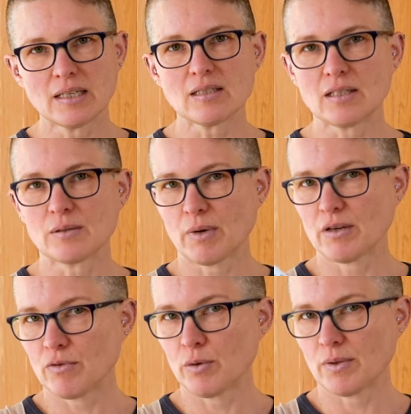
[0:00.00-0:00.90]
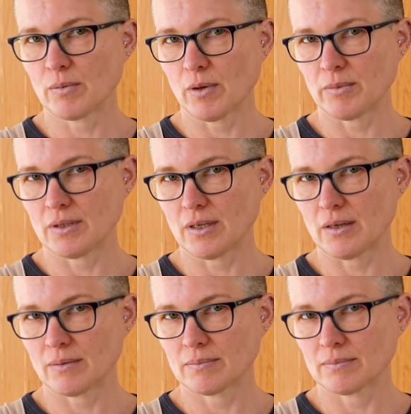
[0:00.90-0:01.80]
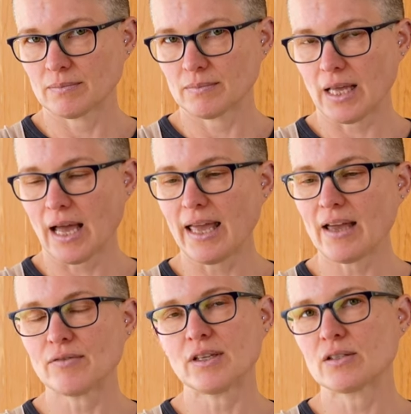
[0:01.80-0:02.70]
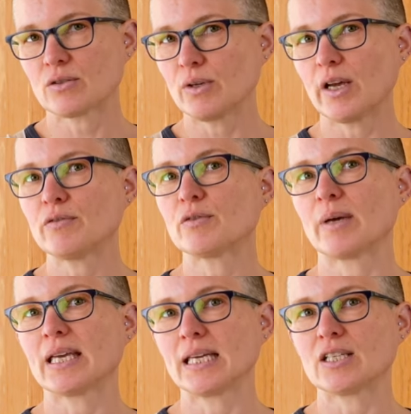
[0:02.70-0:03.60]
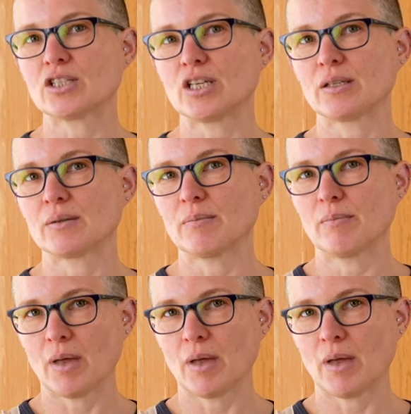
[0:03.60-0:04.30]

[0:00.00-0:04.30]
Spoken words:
this is my room thermometer. I have these all over my kitchen